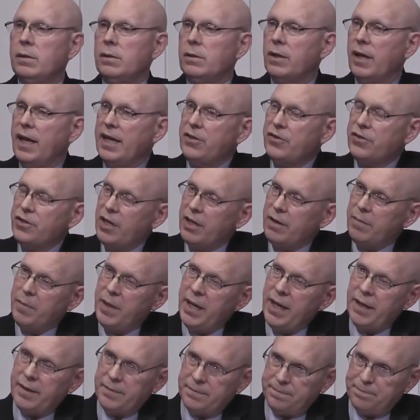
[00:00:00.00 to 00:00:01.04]
Well, that's Son of
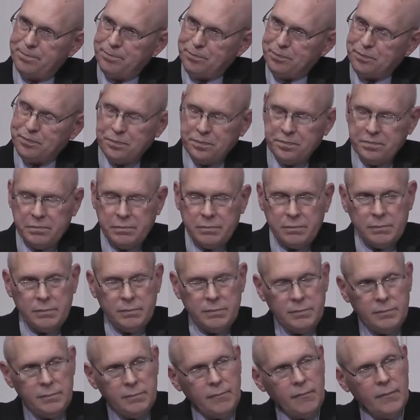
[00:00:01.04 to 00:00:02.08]
Man.
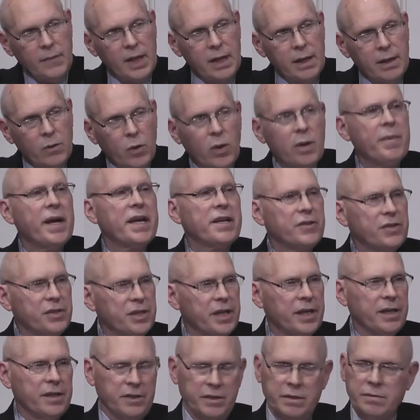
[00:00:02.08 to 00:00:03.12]
Well, it makes
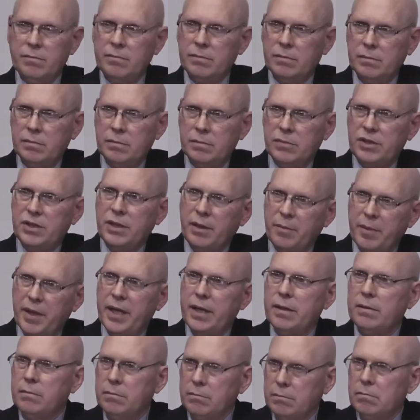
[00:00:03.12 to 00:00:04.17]
sense. Son of
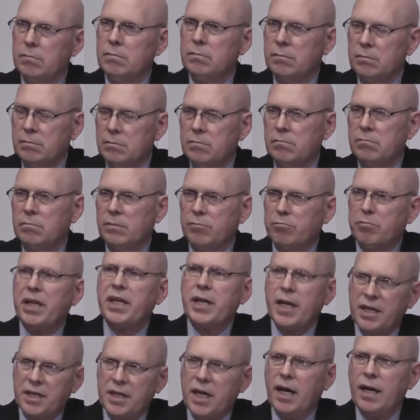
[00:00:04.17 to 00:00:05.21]
Man,
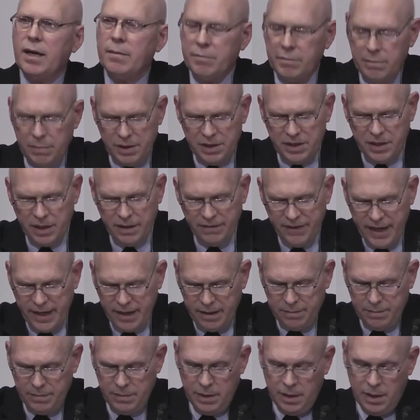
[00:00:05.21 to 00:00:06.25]
Ben Adam, Son of
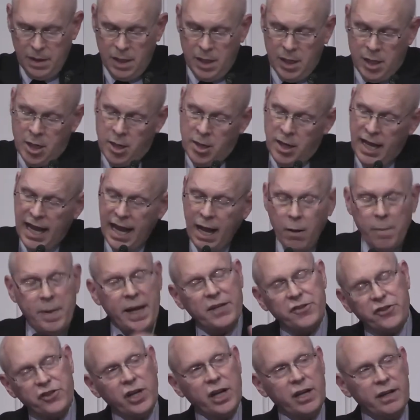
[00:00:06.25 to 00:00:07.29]
Adam. How
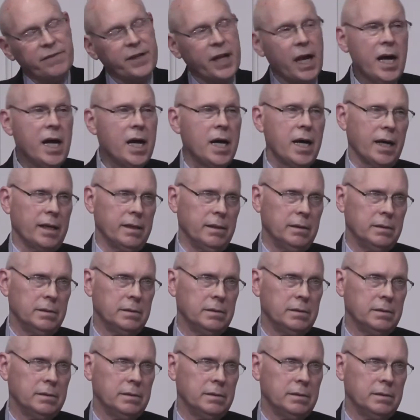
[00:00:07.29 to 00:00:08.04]
about Son of God?